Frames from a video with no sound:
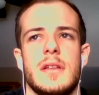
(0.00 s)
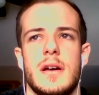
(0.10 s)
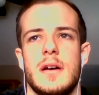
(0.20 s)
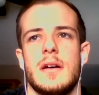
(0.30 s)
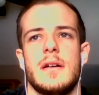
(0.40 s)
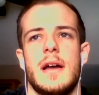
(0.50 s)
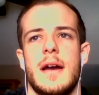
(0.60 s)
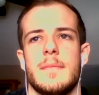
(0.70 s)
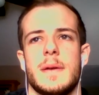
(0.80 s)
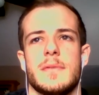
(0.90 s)
I
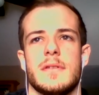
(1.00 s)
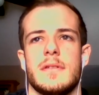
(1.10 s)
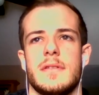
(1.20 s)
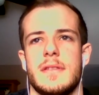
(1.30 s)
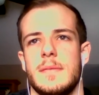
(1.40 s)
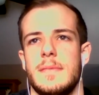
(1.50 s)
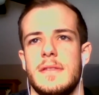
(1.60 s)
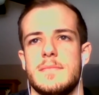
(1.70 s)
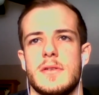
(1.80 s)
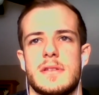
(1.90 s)
remember
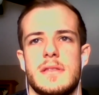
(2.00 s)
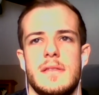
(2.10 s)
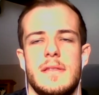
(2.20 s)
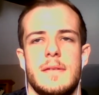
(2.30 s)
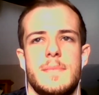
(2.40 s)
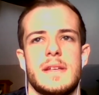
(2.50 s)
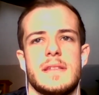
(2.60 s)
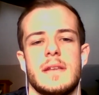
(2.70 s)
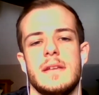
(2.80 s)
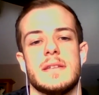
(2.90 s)
the best
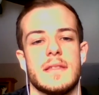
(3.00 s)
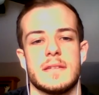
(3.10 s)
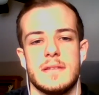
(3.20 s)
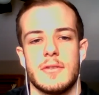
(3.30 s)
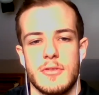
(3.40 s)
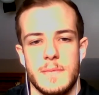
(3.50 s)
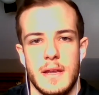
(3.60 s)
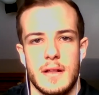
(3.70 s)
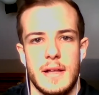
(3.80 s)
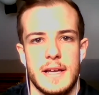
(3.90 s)
thing he said that stuck with me in
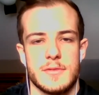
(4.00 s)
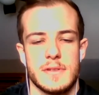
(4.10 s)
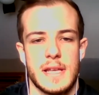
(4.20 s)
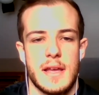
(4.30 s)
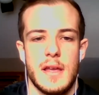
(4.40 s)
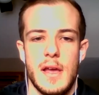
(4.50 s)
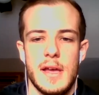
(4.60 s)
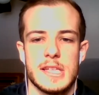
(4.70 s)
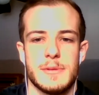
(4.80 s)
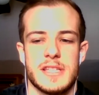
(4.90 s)
class was that
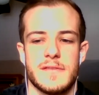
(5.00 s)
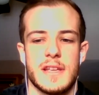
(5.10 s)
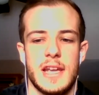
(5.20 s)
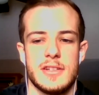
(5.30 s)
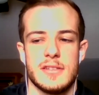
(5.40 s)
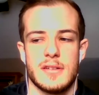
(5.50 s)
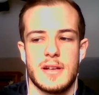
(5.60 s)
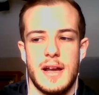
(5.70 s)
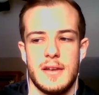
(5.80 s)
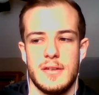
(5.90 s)
specifications are
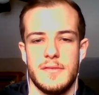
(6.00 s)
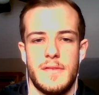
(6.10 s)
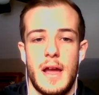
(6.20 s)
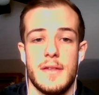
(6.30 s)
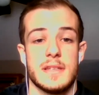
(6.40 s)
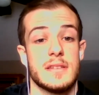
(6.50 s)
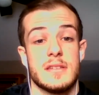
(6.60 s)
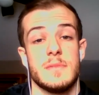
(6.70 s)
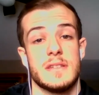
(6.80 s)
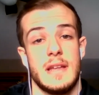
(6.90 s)
kind of how the
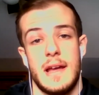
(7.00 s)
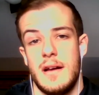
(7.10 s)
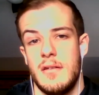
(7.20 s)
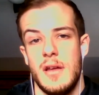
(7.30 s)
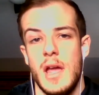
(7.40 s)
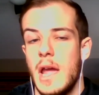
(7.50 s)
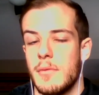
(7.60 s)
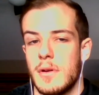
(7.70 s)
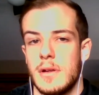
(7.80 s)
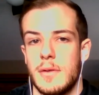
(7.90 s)
system is now,
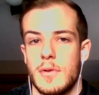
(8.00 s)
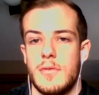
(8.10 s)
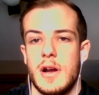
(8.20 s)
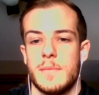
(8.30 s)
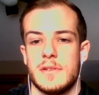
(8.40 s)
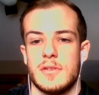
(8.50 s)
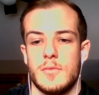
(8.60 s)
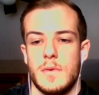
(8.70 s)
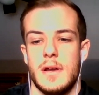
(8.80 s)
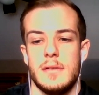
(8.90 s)
and requirements are
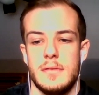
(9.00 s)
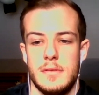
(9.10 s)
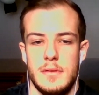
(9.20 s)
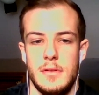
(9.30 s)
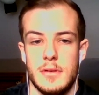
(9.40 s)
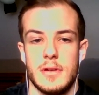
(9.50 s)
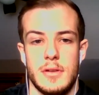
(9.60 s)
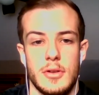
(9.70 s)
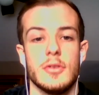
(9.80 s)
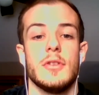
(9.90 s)
what
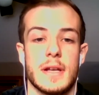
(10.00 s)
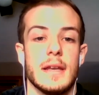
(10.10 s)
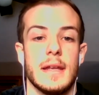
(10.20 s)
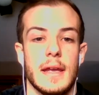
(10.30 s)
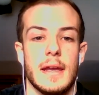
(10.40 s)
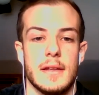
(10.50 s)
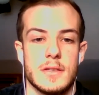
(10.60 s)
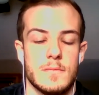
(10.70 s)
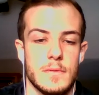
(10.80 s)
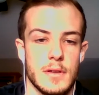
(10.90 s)
you're looking to get. Is
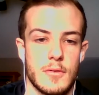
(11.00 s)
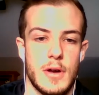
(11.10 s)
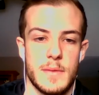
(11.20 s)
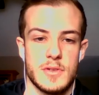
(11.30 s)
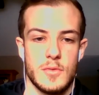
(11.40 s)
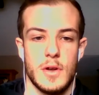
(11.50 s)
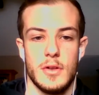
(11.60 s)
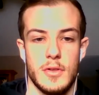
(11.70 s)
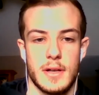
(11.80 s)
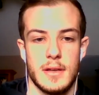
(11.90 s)
the requirements are what you're
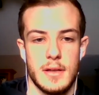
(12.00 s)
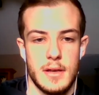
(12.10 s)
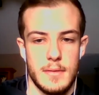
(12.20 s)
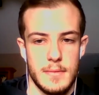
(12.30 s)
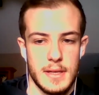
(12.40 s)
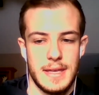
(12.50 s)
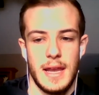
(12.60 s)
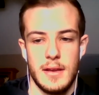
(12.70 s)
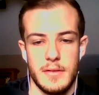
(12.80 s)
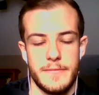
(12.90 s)
looking to
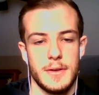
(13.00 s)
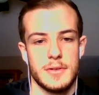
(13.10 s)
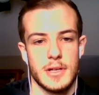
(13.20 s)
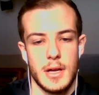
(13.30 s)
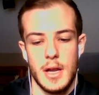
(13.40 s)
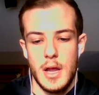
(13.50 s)
gain in the future.